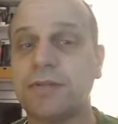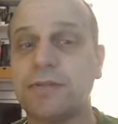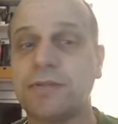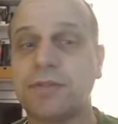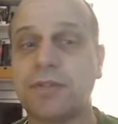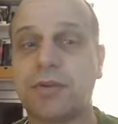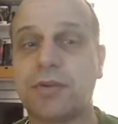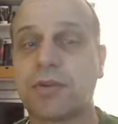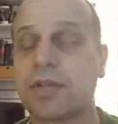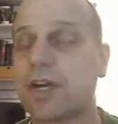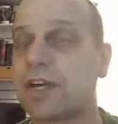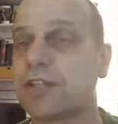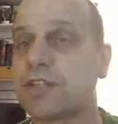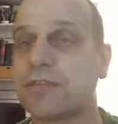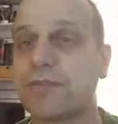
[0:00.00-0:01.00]
total
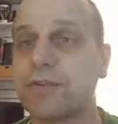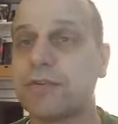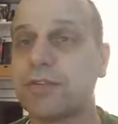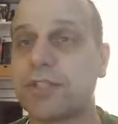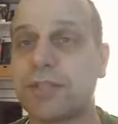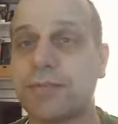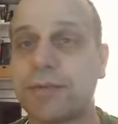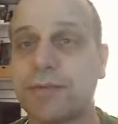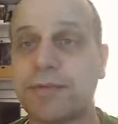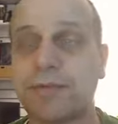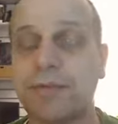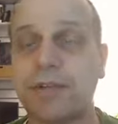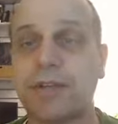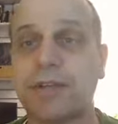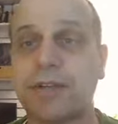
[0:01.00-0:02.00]
cost of ownership of
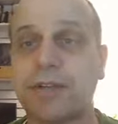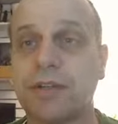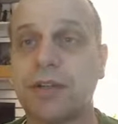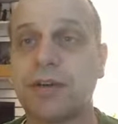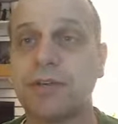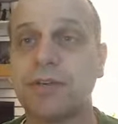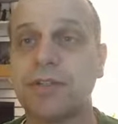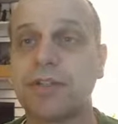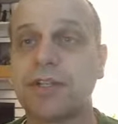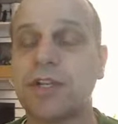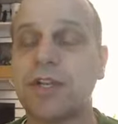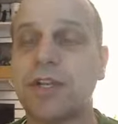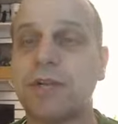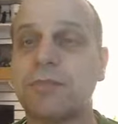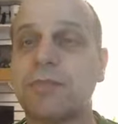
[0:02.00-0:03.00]
$300
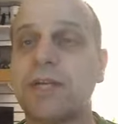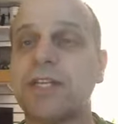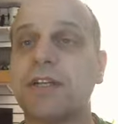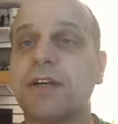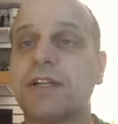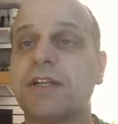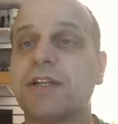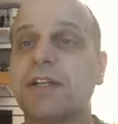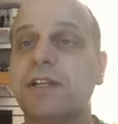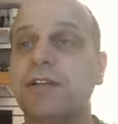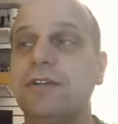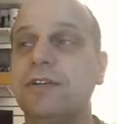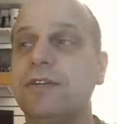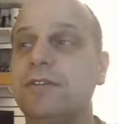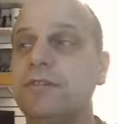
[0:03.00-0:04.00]
might not
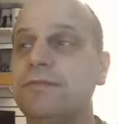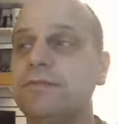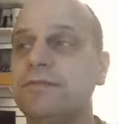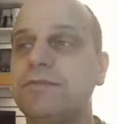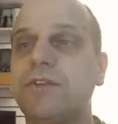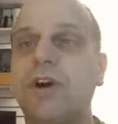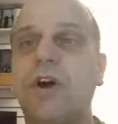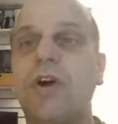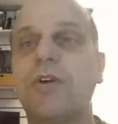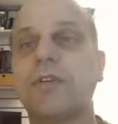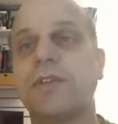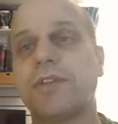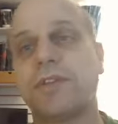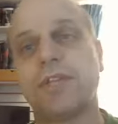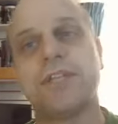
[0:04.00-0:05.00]
include all
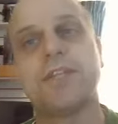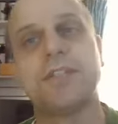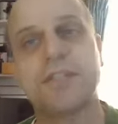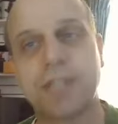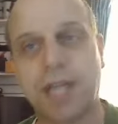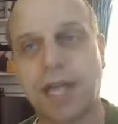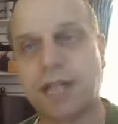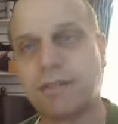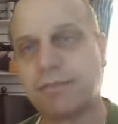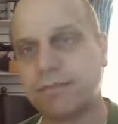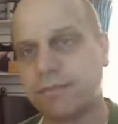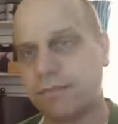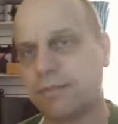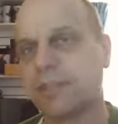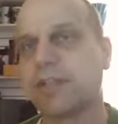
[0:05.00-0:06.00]
the things that
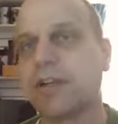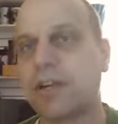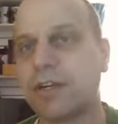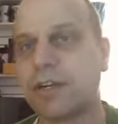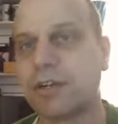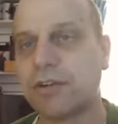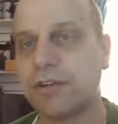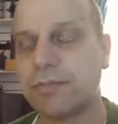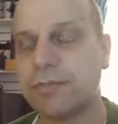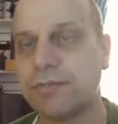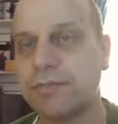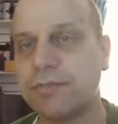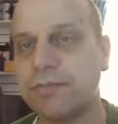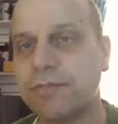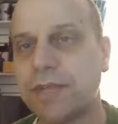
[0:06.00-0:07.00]
the Gartner Group
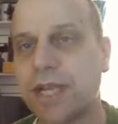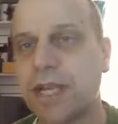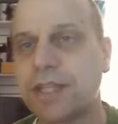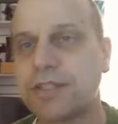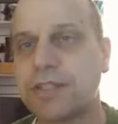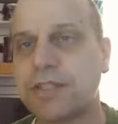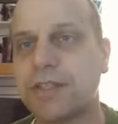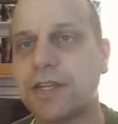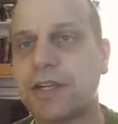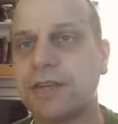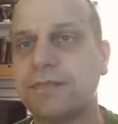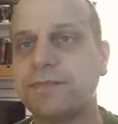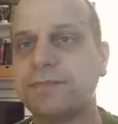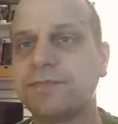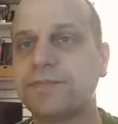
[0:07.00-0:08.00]
has in
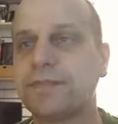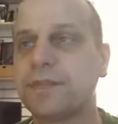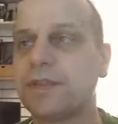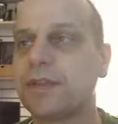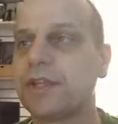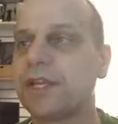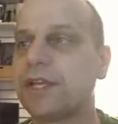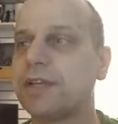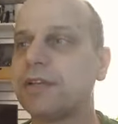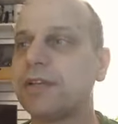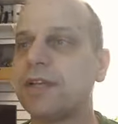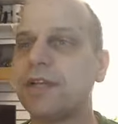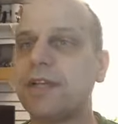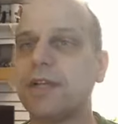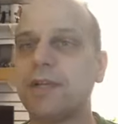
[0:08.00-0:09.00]
there, okay?
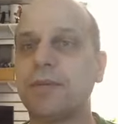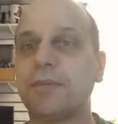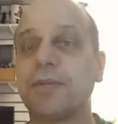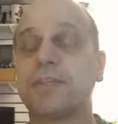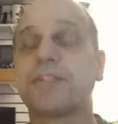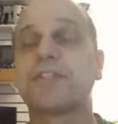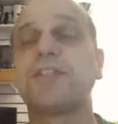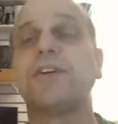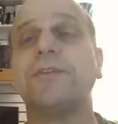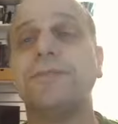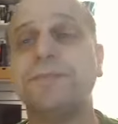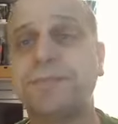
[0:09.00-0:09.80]
But still,